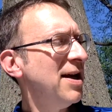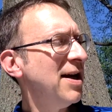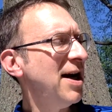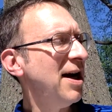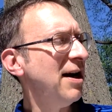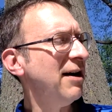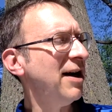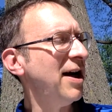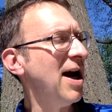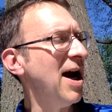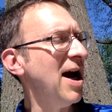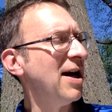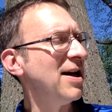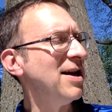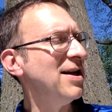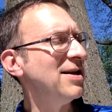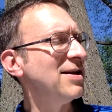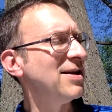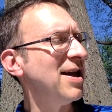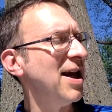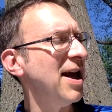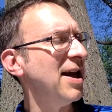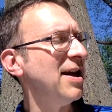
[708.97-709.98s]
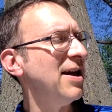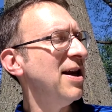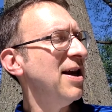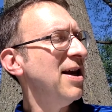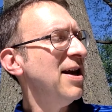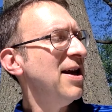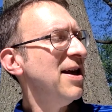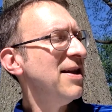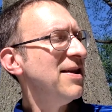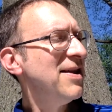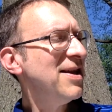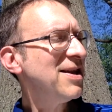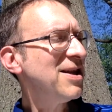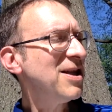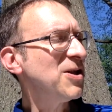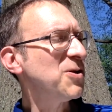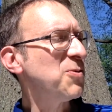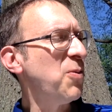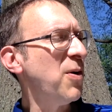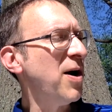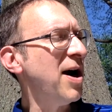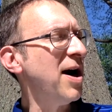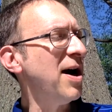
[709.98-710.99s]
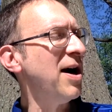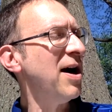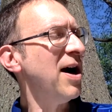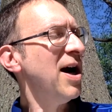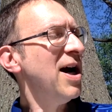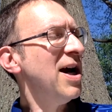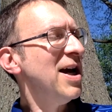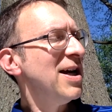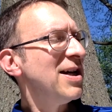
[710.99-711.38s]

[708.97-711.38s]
Garayaki said, "This is where